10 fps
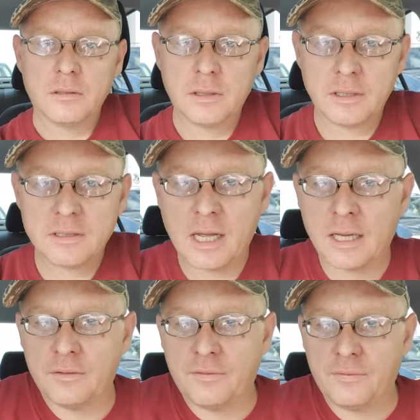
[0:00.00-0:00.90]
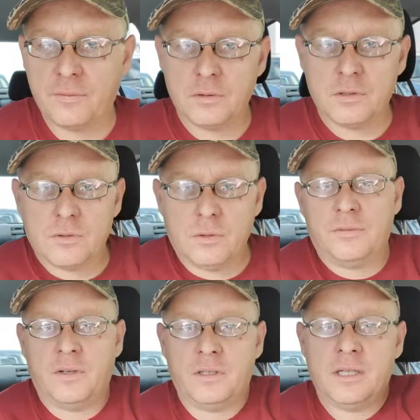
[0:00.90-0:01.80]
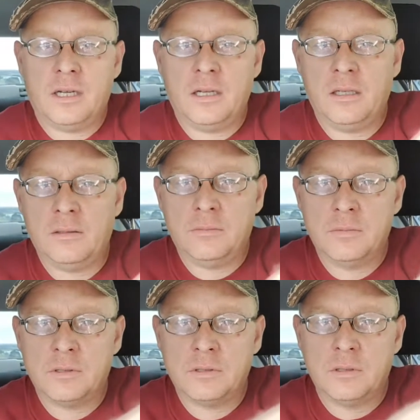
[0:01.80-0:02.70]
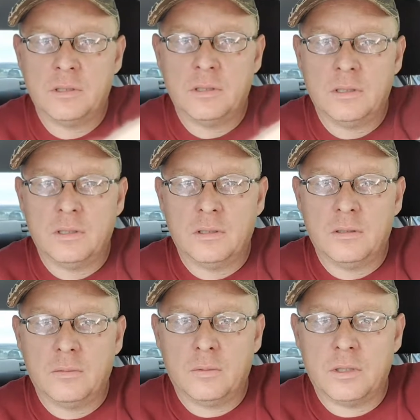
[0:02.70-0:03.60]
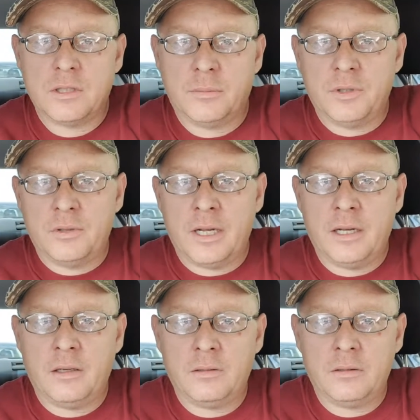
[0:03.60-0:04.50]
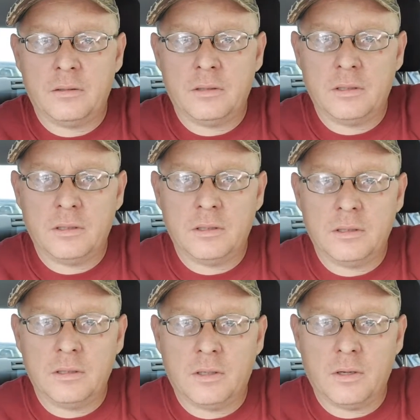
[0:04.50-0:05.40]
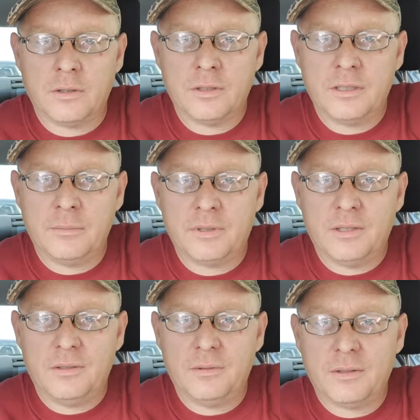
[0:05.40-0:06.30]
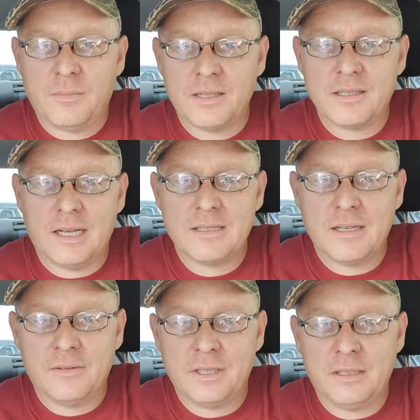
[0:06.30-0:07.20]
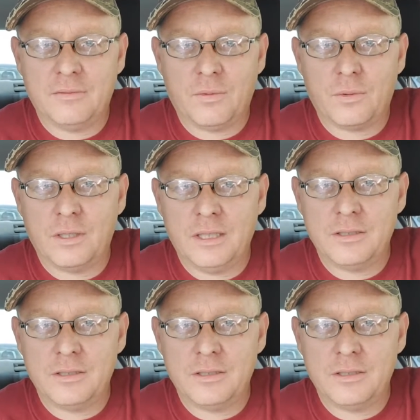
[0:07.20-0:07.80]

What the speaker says: Excited for the schooly fun times. What is Shipped To Now? Hard to tiptoe with my size 17 4E